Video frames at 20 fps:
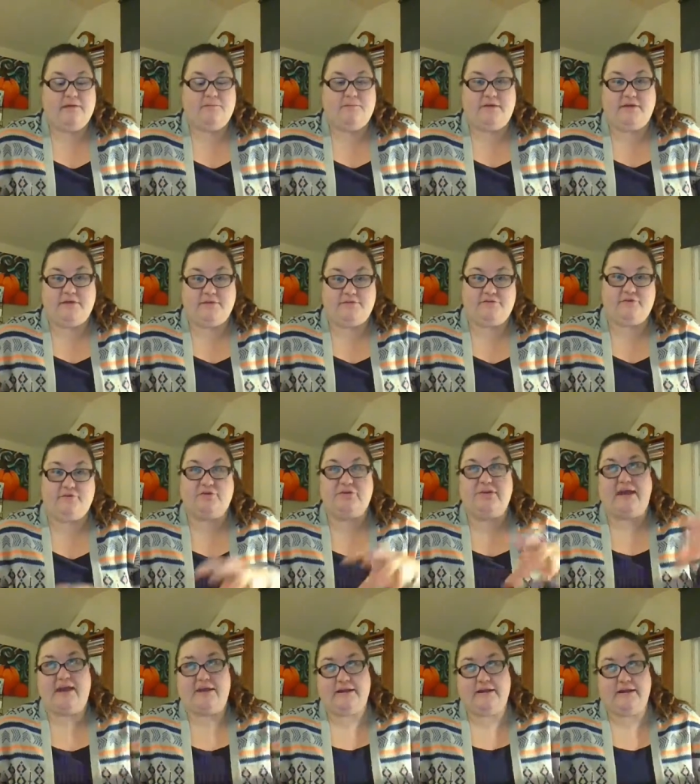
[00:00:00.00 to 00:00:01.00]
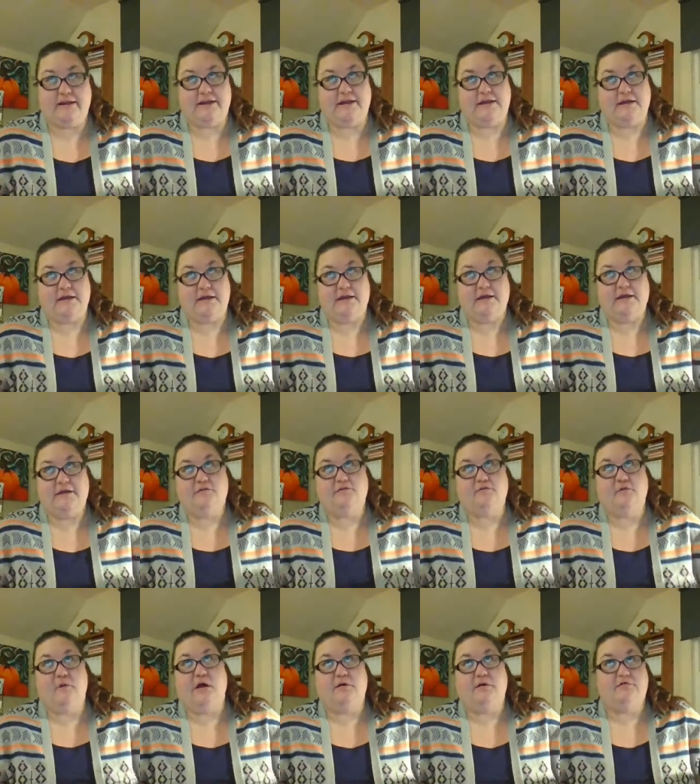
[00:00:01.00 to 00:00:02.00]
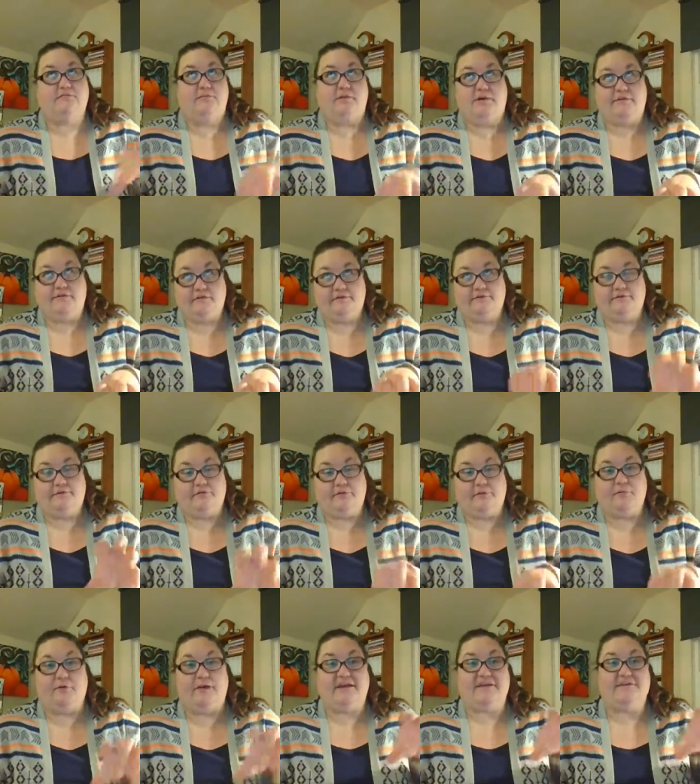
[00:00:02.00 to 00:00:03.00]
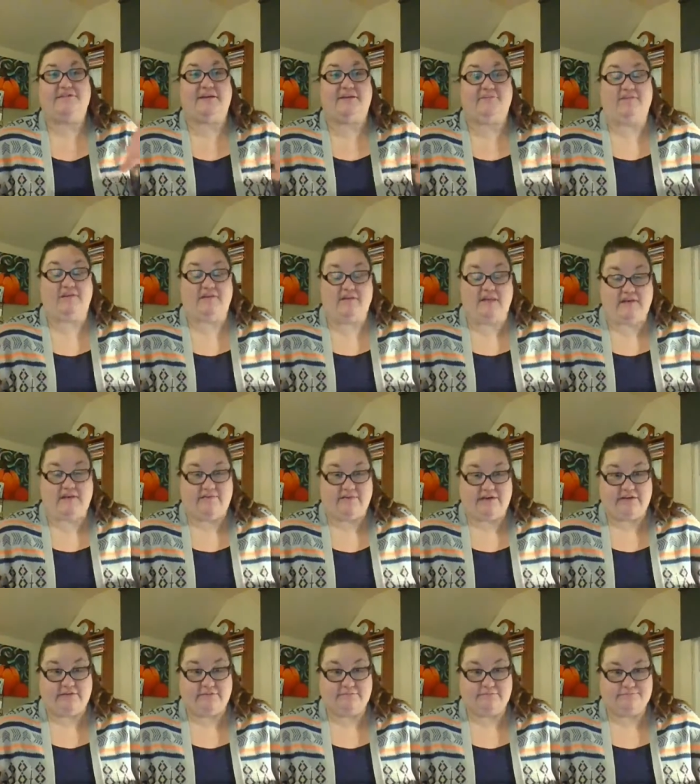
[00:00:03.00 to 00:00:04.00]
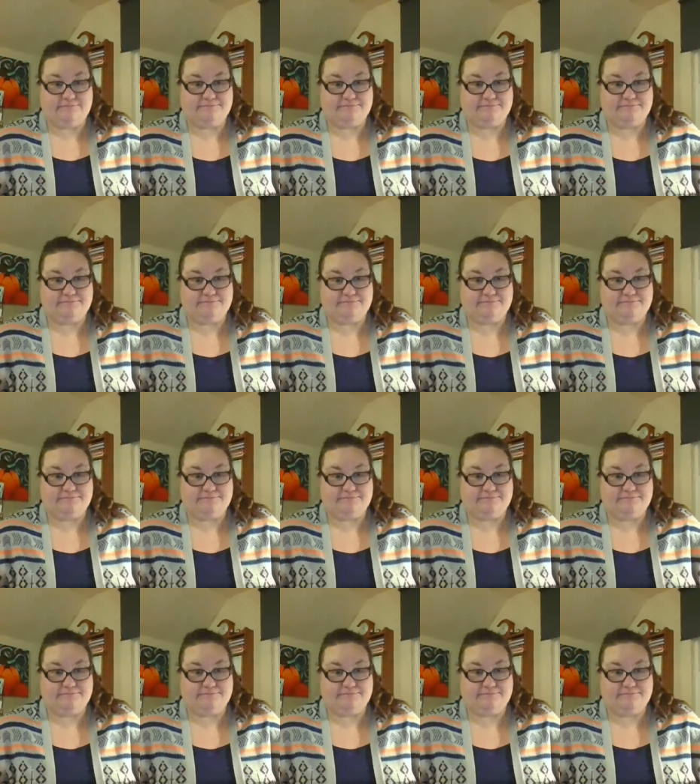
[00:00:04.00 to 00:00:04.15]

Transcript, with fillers: because you're getting 12 months for the price of 11.